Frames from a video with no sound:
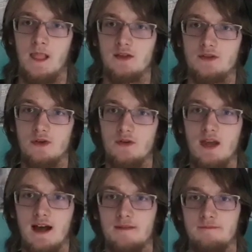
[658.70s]
So
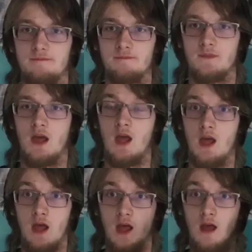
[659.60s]
yeah.
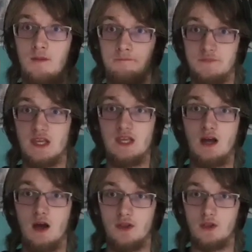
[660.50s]
Be
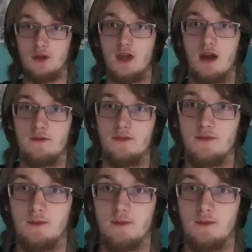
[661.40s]
on the lookout for